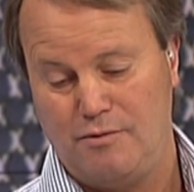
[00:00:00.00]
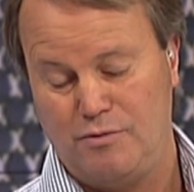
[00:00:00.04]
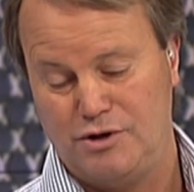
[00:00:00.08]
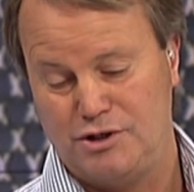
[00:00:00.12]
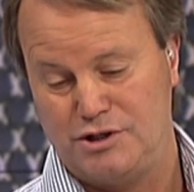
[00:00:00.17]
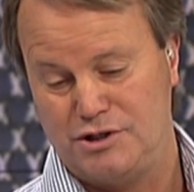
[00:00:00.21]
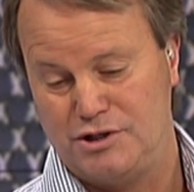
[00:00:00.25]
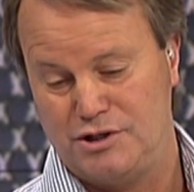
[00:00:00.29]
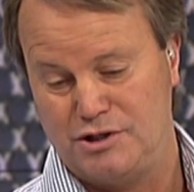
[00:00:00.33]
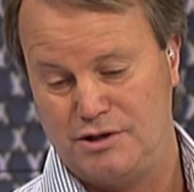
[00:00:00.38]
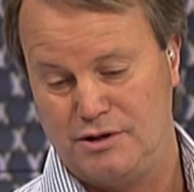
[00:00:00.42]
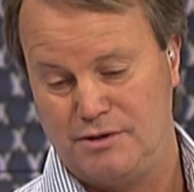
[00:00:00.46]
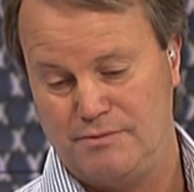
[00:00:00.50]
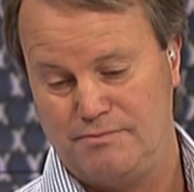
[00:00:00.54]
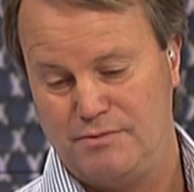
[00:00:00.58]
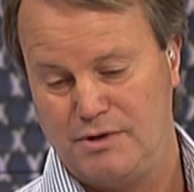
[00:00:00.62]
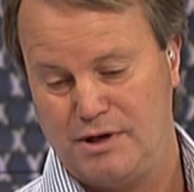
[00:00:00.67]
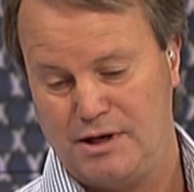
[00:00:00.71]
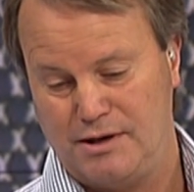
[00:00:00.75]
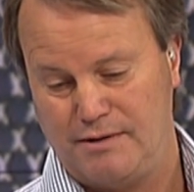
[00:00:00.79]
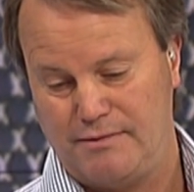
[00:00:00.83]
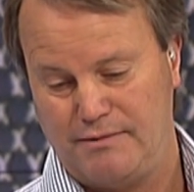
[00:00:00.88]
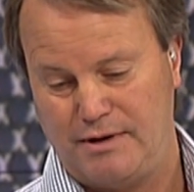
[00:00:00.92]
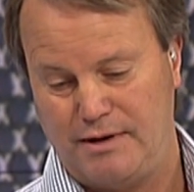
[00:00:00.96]
which is the
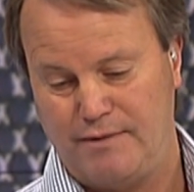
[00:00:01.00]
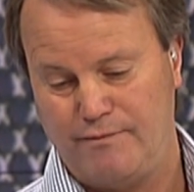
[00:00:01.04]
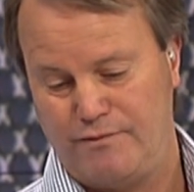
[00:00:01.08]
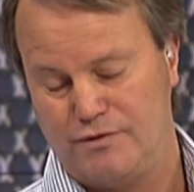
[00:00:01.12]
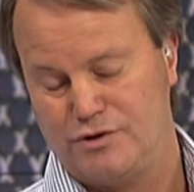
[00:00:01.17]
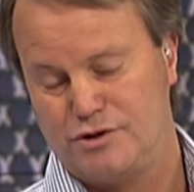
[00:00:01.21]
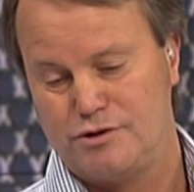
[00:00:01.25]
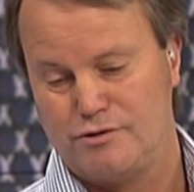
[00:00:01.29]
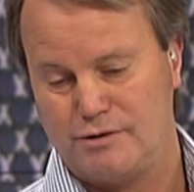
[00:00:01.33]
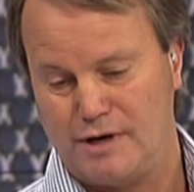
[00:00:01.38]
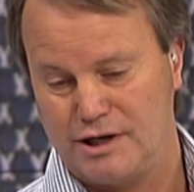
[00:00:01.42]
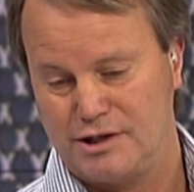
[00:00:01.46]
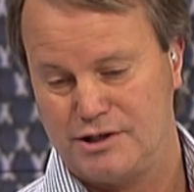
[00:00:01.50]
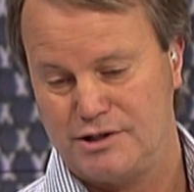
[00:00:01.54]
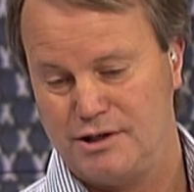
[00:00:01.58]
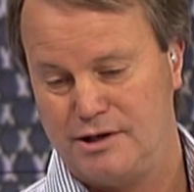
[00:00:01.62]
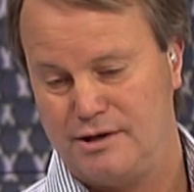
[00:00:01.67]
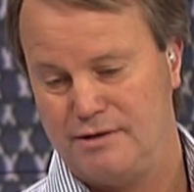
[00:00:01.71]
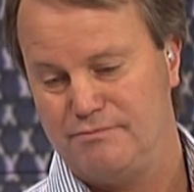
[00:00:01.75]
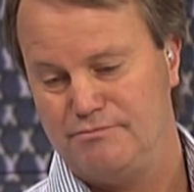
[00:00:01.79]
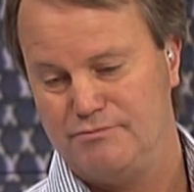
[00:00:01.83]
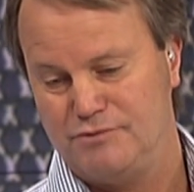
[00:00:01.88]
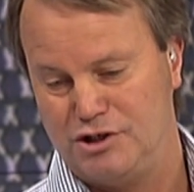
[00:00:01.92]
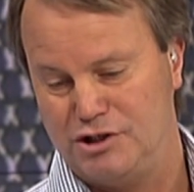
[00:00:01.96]
uh,
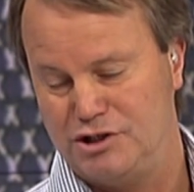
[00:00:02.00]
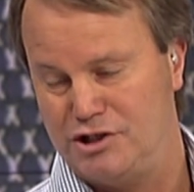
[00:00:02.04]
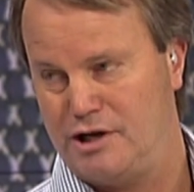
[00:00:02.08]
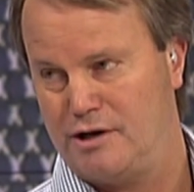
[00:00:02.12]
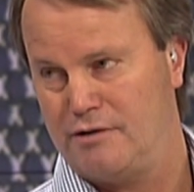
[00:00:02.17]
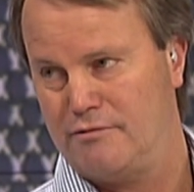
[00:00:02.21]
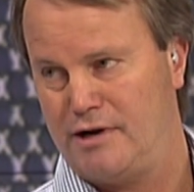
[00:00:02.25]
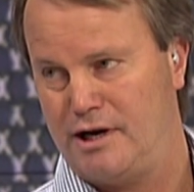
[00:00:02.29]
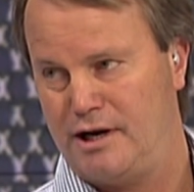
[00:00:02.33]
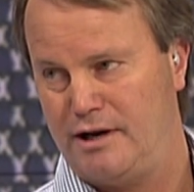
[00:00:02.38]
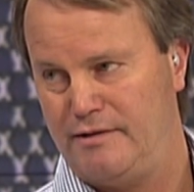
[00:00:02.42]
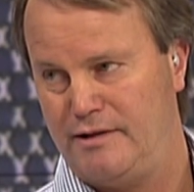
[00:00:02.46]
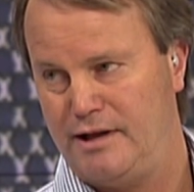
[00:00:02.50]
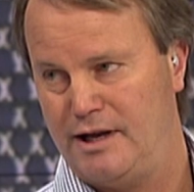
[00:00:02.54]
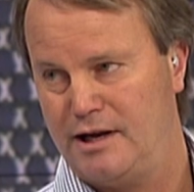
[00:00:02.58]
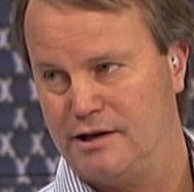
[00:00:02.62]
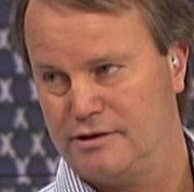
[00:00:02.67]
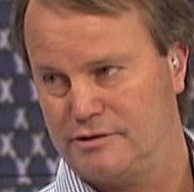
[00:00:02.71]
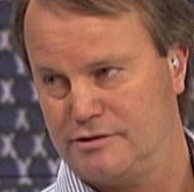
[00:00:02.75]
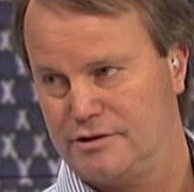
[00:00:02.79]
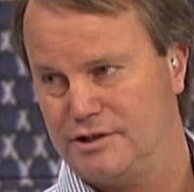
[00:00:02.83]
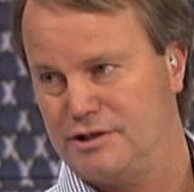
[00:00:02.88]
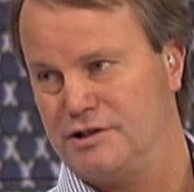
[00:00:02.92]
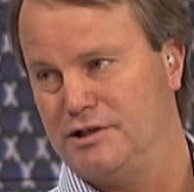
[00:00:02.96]
infrastructure to generate the
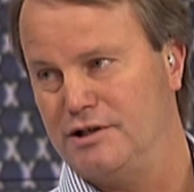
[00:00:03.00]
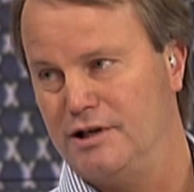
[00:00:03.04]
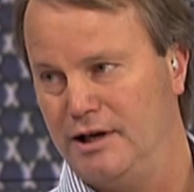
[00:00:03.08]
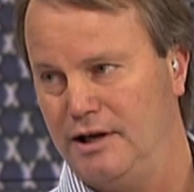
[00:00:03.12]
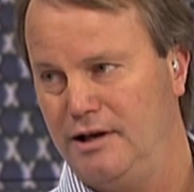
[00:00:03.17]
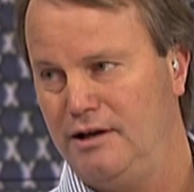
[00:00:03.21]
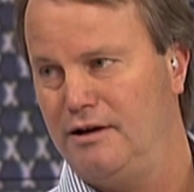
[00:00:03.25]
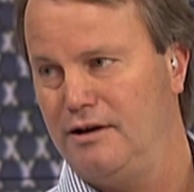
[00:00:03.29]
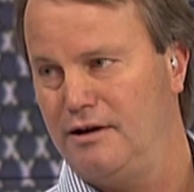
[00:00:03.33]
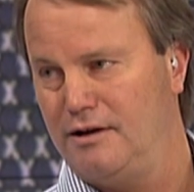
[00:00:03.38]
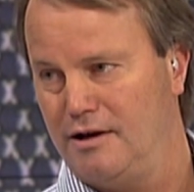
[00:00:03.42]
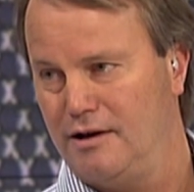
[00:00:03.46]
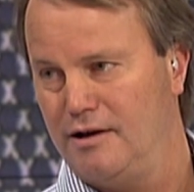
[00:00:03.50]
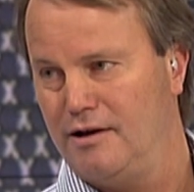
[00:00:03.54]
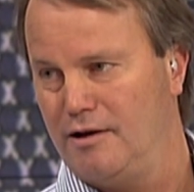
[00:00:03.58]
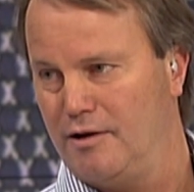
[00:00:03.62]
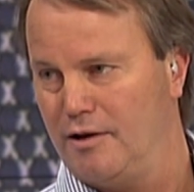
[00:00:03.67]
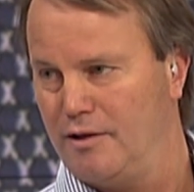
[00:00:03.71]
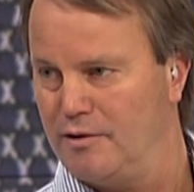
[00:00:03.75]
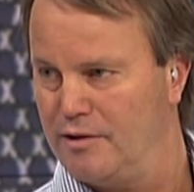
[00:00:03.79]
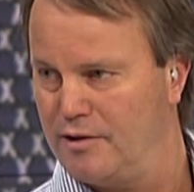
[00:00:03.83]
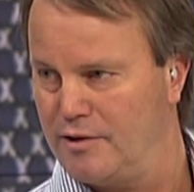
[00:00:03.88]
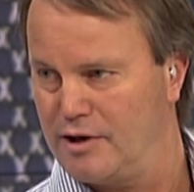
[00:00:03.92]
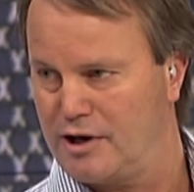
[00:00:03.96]
electricity,
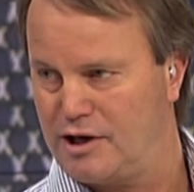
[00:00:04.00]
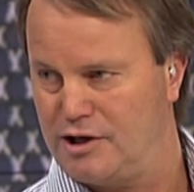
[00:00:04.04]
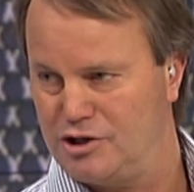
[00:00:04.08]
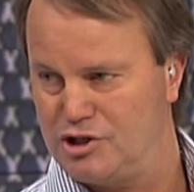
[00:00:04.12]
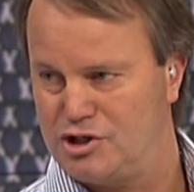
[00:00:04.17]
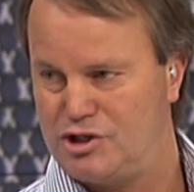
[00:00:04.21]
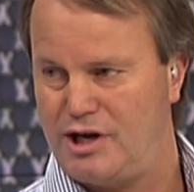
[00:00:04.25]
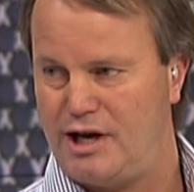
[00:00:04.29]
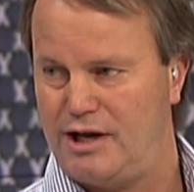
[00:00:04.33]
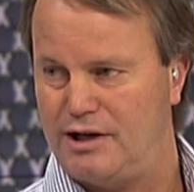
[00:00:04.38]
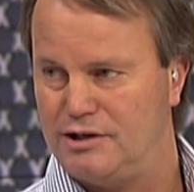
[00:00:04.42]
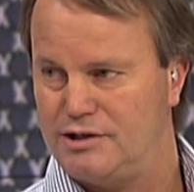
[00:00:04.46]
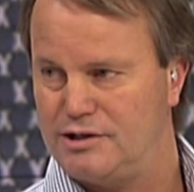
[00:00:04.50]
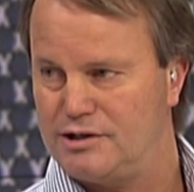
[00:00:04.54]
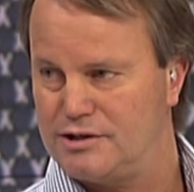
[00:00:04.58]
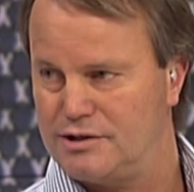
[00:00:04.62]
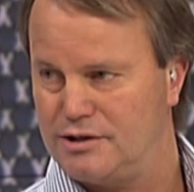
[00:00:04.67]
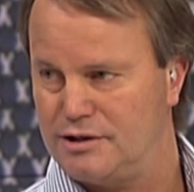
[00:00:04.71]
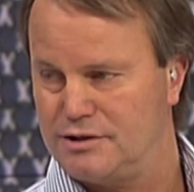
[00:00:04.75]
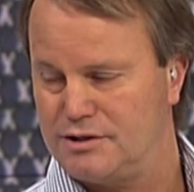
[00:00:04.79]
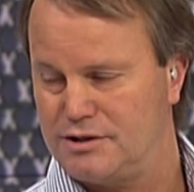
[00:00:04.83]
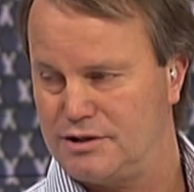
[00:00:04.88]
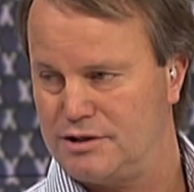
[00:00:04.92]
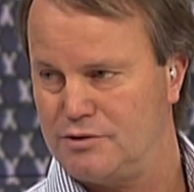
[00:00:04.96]
the
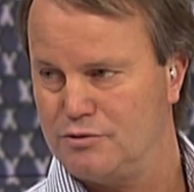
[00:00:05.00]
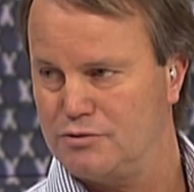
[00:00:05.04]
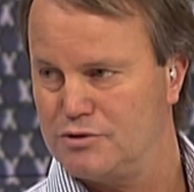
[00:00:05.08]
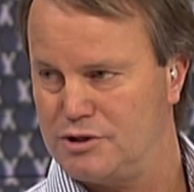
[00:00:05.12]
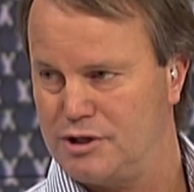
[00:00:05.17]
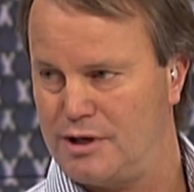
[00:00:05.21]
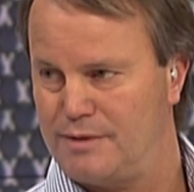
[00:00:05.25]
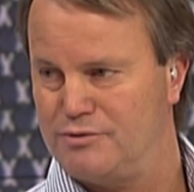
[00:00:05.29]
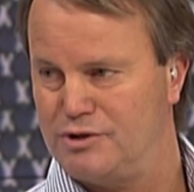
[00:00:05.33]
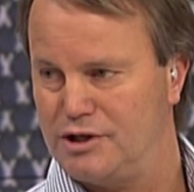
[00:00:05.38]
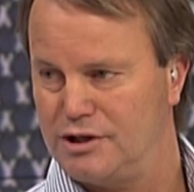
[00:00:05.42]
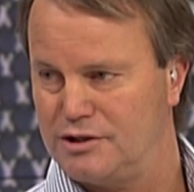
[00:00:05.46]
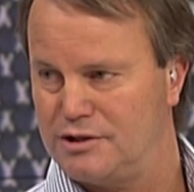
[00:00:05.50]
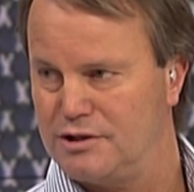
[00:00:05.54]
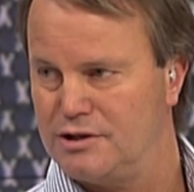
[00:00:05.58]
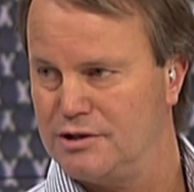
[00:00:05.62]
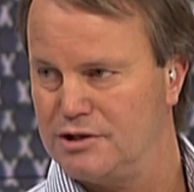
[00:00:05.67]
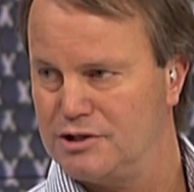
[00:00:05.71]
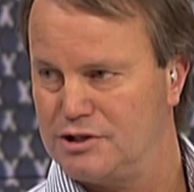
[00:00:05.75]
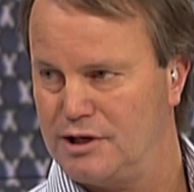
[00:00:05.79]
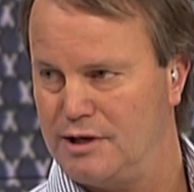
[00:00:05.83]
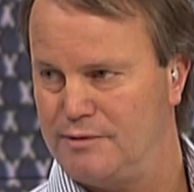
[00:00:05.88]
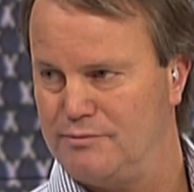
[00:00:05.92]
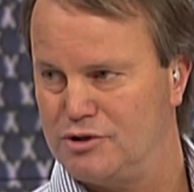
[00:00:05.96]
consents are still subject to
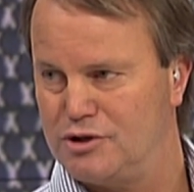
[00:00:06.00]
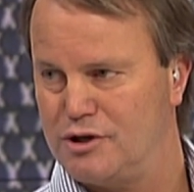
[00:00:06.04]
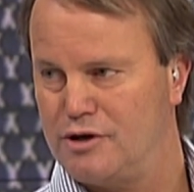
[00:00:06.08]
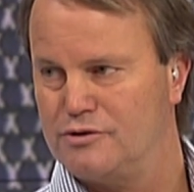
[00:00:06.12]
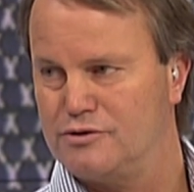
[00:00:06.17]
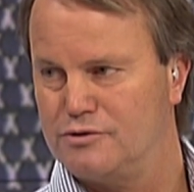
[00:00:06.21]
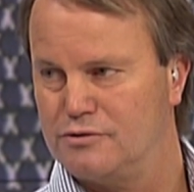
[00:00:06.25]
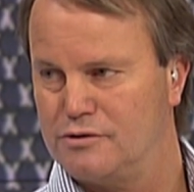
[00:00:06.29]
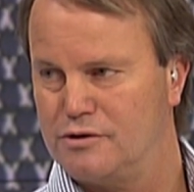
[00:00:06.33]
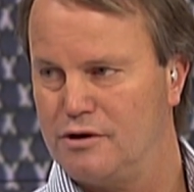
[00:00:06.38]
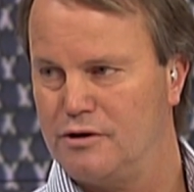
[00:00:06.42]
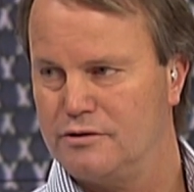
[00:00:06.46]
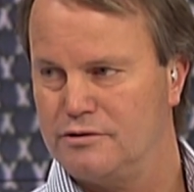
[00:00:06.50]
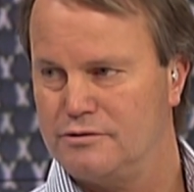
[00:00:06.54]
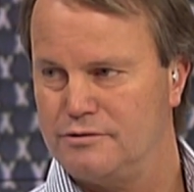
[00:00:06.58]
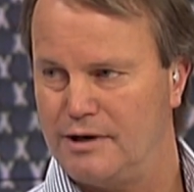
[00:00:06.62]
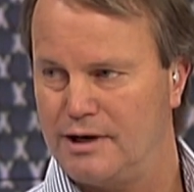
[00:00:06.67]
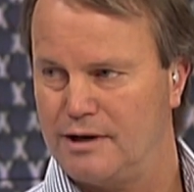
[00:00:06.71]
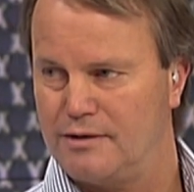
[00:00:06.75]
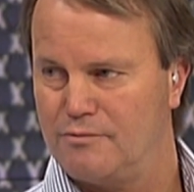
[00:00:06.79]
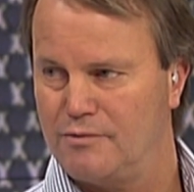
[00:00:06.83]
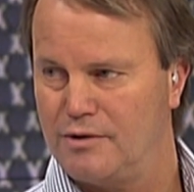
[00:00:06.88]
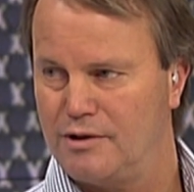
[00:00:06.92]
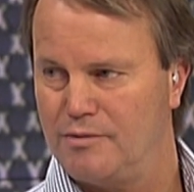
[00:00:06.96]
the same social
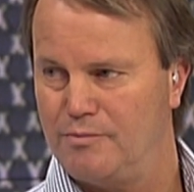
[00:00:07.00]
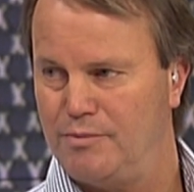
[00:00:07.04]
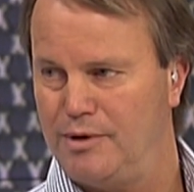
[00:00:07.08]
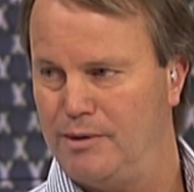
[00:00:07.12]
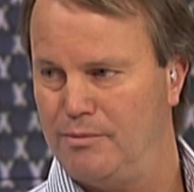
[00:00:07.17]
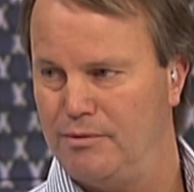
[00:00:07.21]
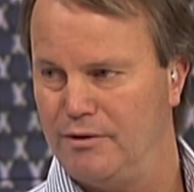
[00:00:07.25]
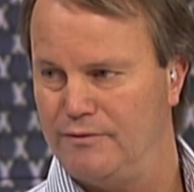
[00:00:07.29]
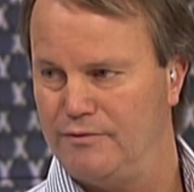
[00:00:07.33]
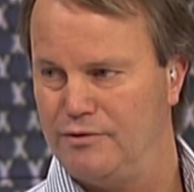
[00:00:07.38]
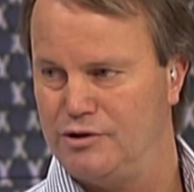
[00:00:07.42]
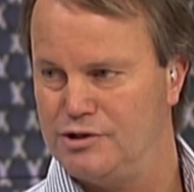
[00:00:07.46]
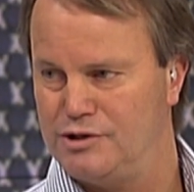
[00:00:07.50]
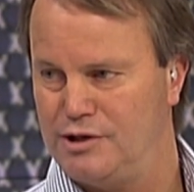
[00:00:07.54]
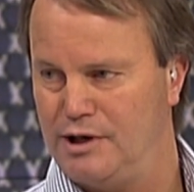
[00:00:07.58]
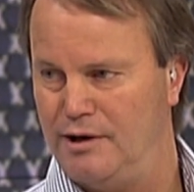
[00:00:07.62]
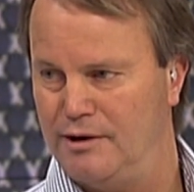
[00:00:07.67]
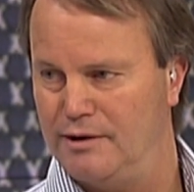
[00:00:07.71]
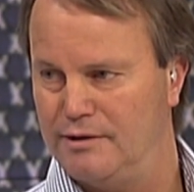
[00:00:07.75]
contract with the people of New sure.